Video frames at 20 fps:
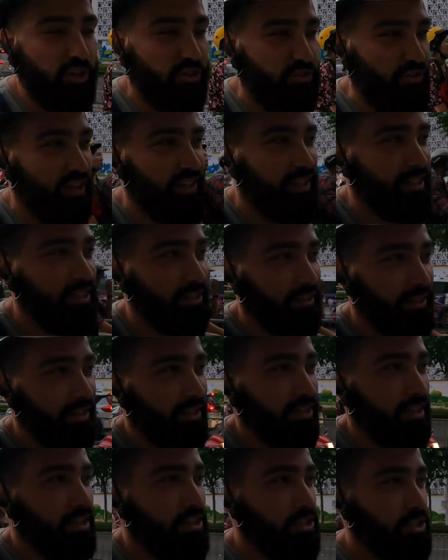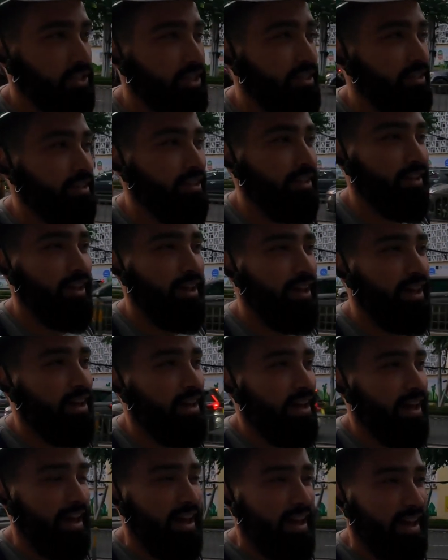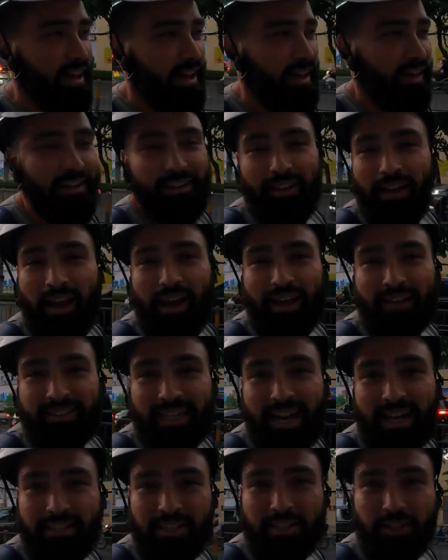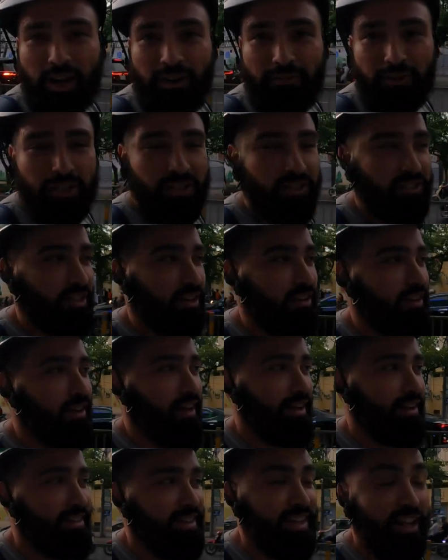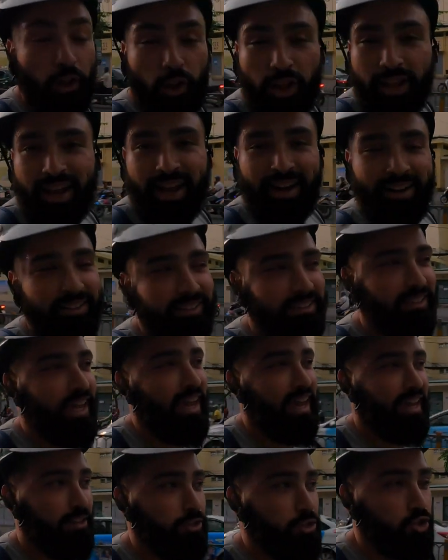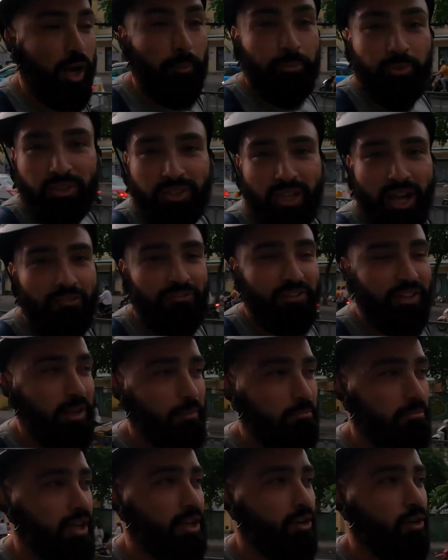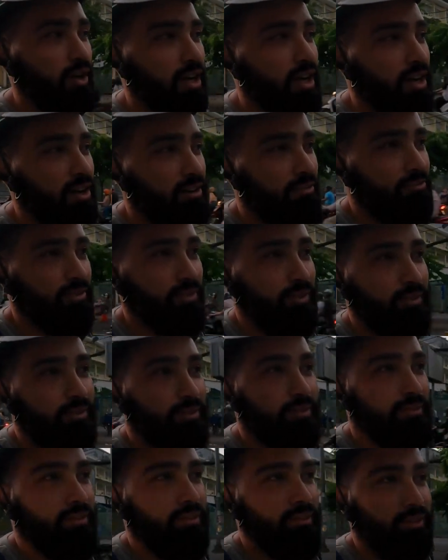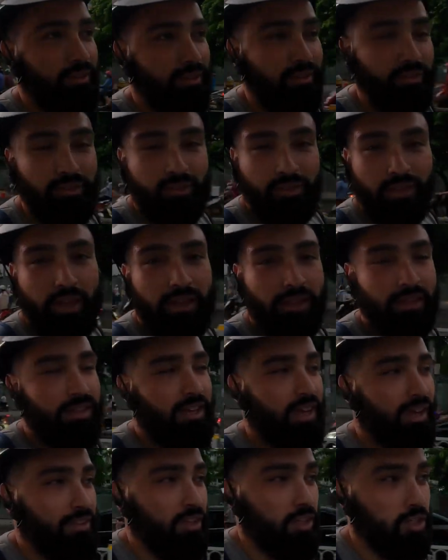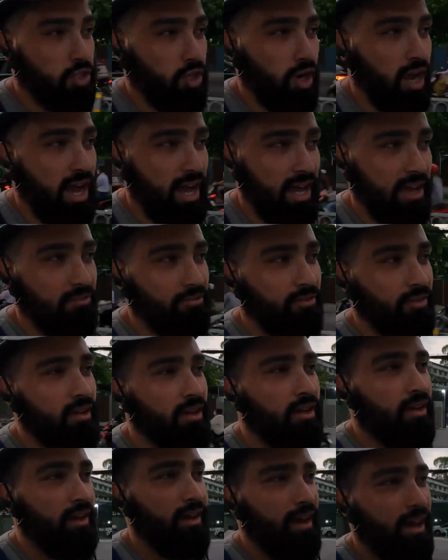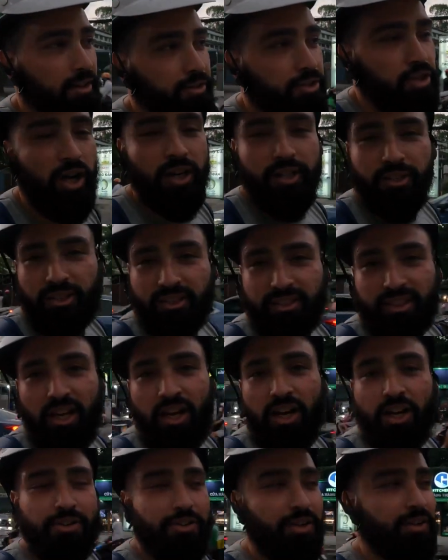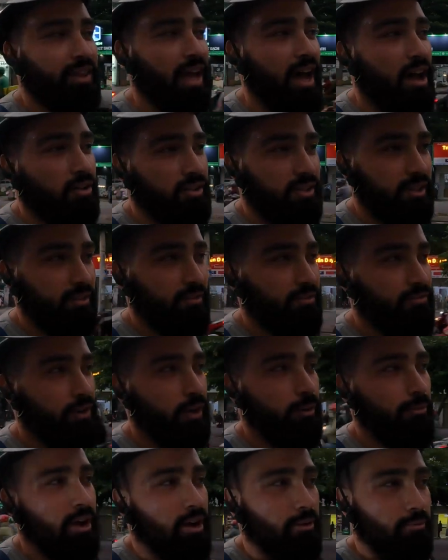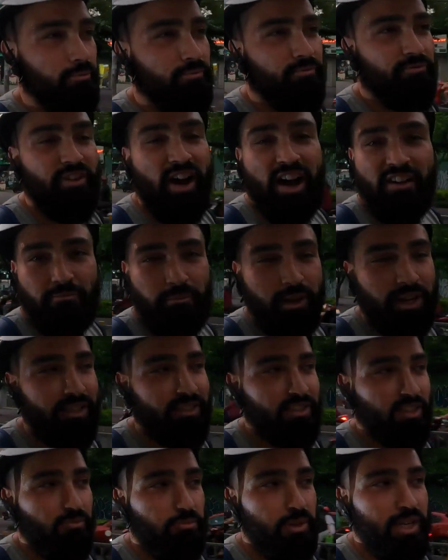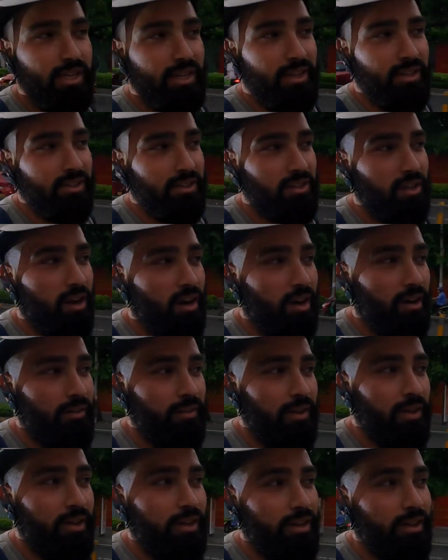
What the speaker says: first video in the country. And the taxi driver just started like yelling at us and dropped us off in the middle of the drive and charged us $100 for about 5 minutes of being in his car.